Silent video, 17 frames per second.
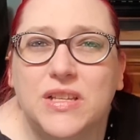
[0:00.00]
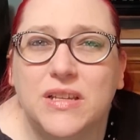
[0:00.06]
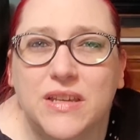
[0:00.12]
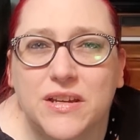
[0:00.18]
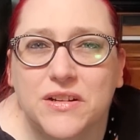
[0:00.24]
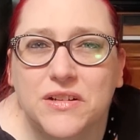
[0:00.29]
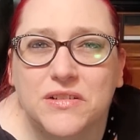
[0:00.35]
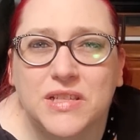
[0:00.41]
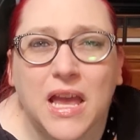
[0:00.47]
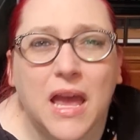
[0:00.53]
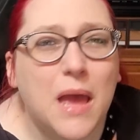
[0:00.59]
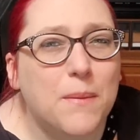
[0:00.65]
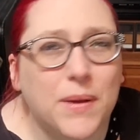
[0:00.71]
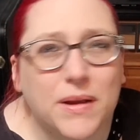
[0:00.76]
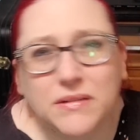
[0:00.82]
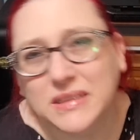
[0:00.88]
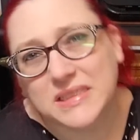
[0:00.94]

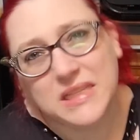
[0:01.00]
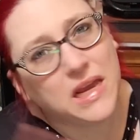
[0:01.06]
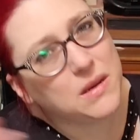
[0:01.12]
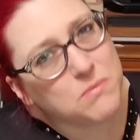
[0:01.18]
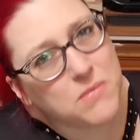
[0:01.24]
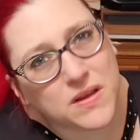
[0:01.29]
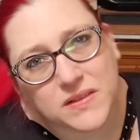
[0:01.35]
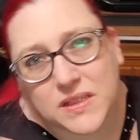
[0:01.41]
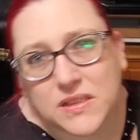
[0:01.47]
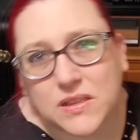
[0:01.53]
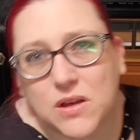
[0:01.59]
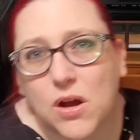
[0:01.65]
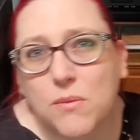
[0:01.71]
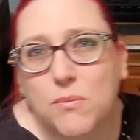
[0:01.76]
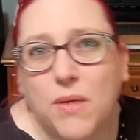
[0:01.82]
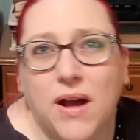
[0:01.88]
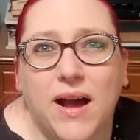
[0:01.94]
Apparently 10 months has
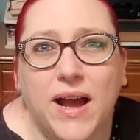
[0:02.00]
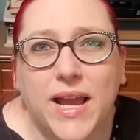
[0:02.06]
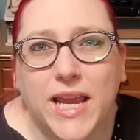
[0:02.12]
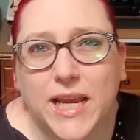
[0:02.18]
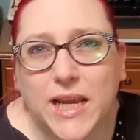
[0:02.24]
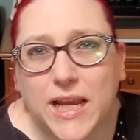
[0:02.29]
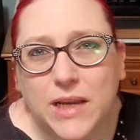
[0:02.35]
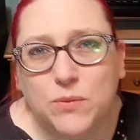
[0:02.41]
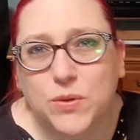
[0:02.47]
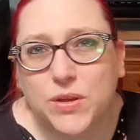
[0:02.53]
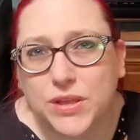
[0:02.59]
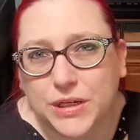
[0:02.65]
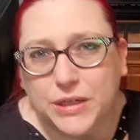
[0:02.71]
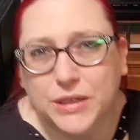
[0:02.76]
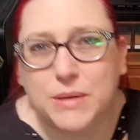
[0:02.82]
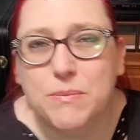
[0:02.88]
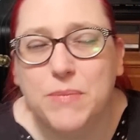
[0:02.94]
gone by in with
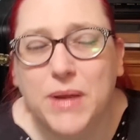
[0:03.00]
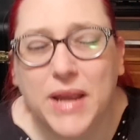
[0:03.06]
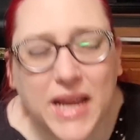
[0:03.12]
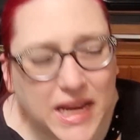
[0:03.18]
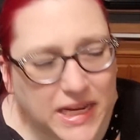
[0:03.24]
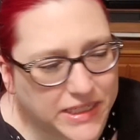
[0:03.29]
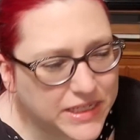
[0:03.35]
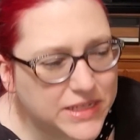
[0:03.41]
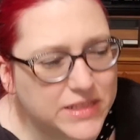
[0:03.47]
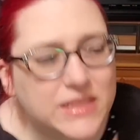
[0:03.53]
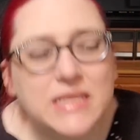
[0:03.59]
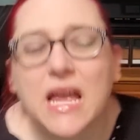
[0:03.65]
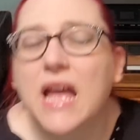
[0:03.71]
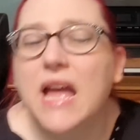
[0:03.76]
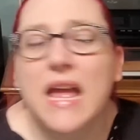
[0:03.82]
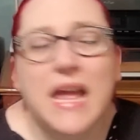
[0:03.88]
our companions.